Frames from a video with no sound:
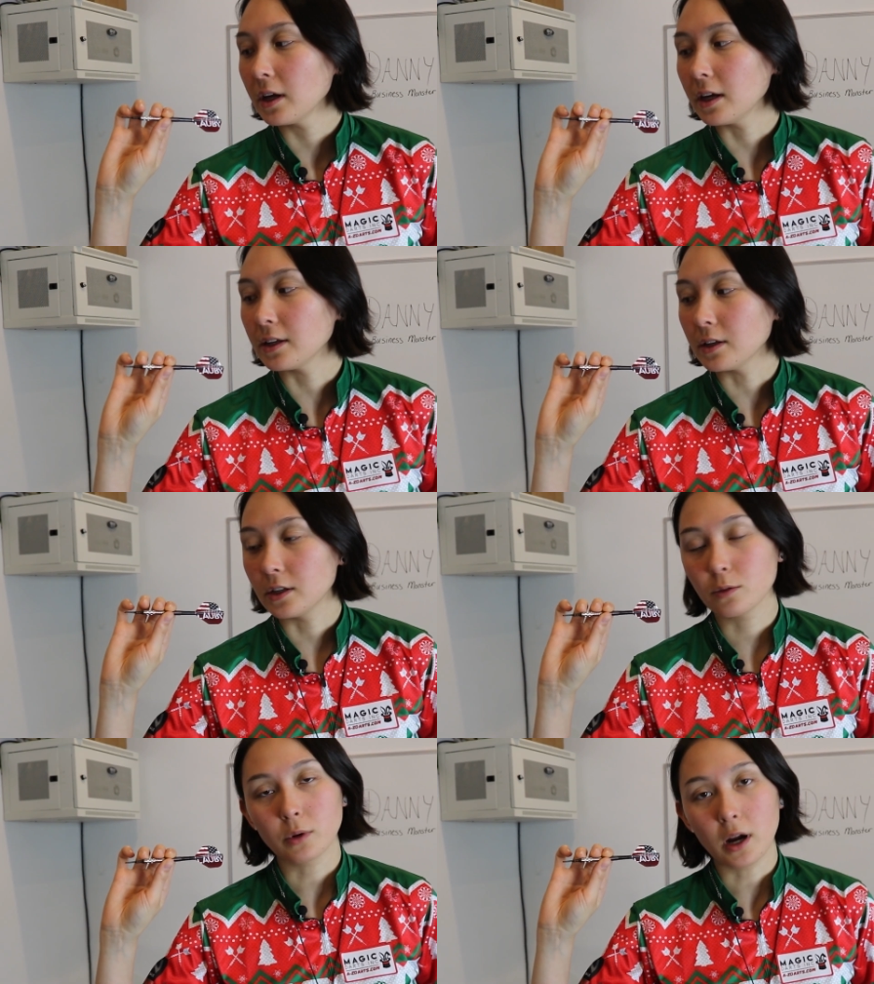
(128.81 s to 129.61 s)
it
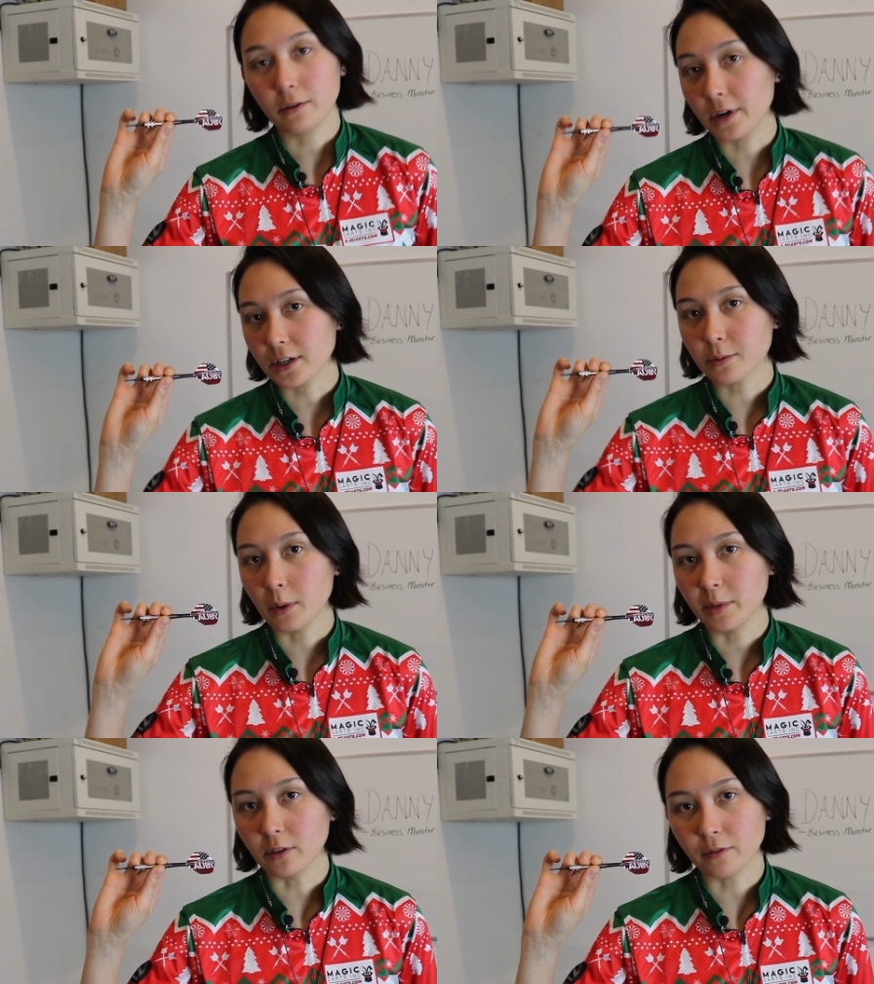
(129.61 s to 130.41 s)
is where I rest my
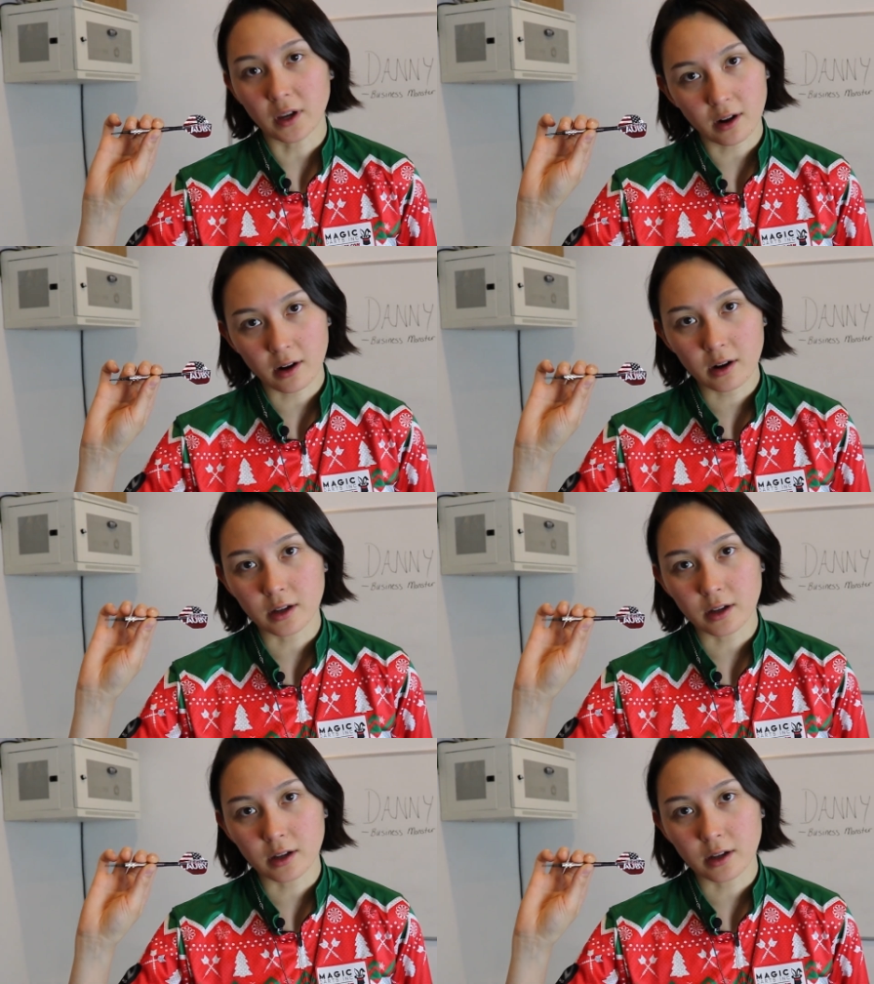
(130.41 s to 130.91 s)
middle finger,